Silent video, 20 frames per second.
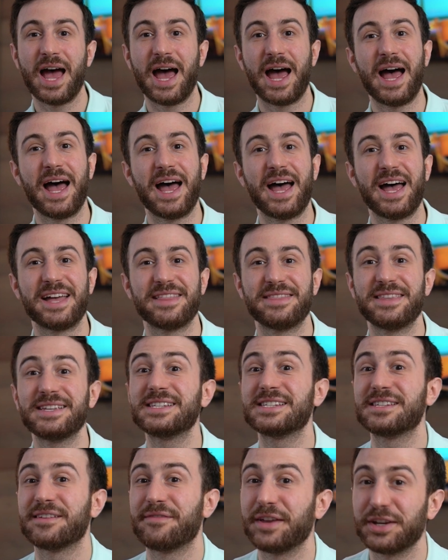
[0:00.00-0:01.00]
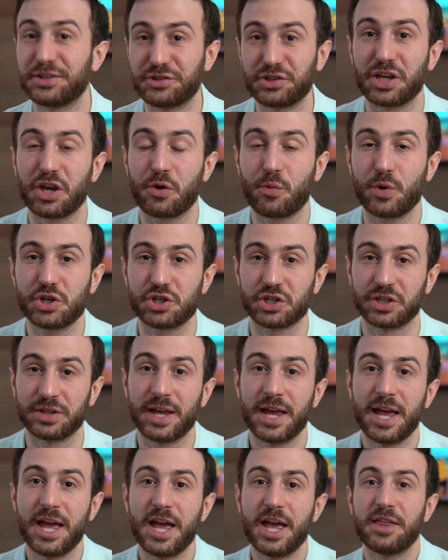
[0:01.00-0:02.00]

Uh, this is a very tricky question.